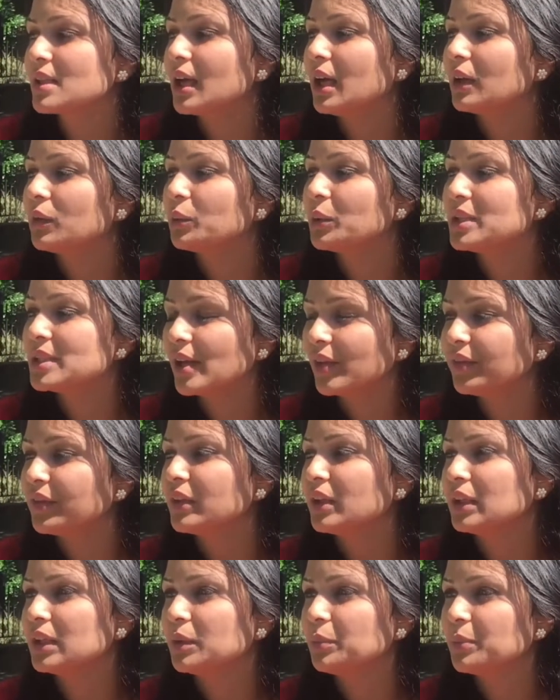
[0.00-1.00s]
that we
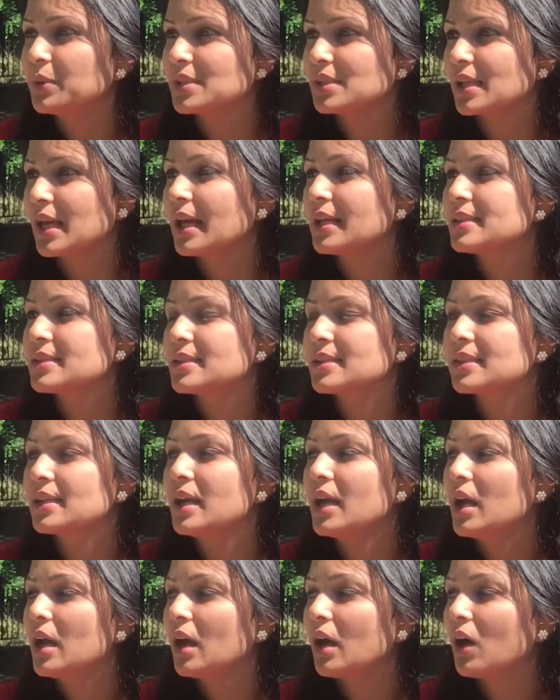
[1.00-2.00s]
definitely possess
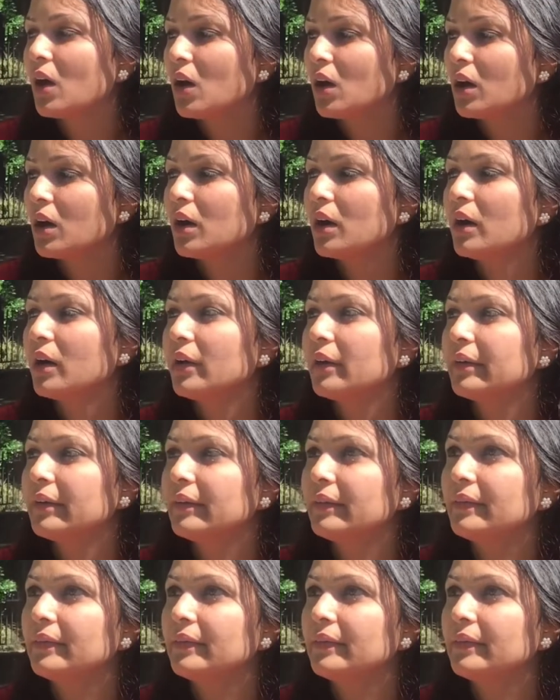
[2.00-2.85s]
are